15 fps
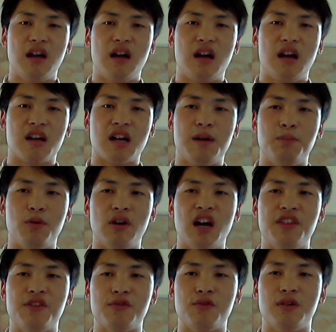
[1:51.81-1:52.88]
A couple
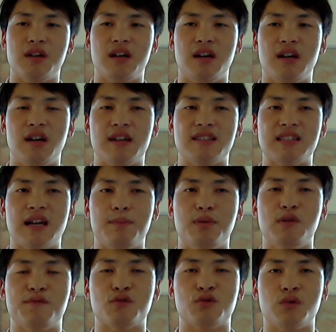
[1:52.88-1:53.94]
other
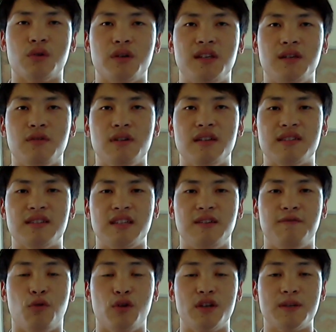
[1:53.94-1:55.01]
example of Trigger Heal is the
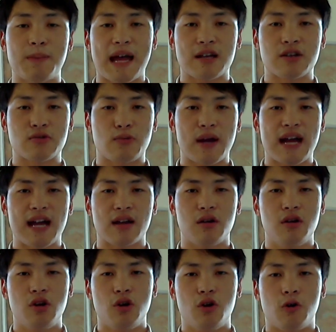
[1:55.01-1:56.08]
Voice Backtrack
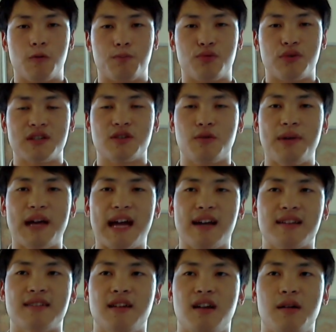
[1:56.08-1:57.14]
or
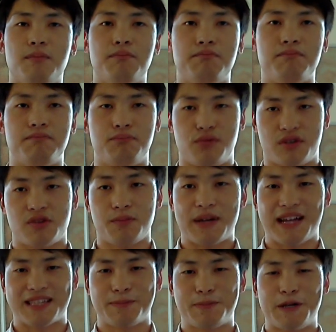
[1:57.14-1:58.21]
Bristleback's
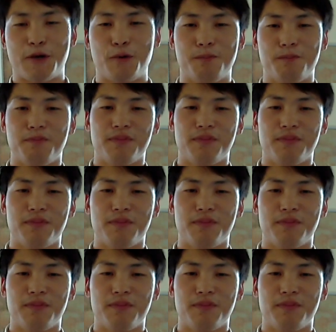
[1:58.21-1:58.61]
Bristleback spell.